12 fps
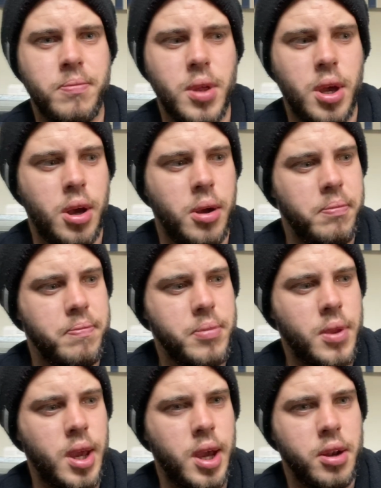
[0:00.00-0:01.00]

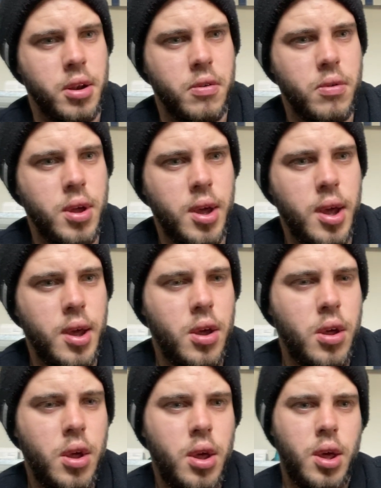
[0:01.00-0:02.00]
And
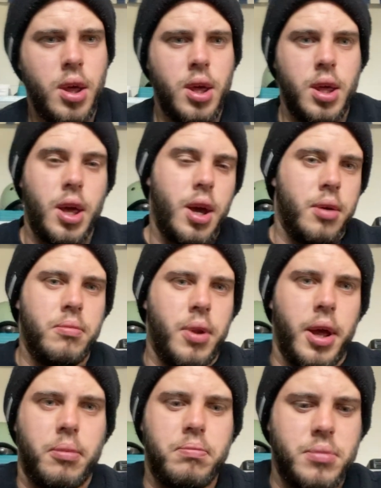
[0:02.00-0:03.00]
yeah,
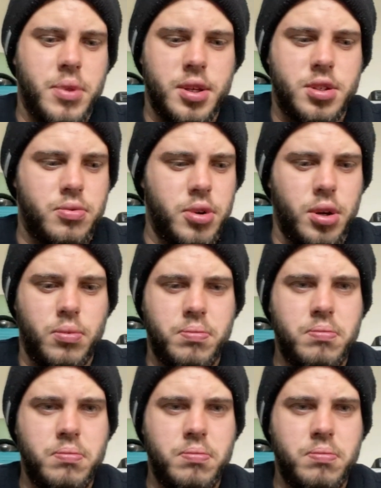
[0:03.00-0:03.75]
like this rig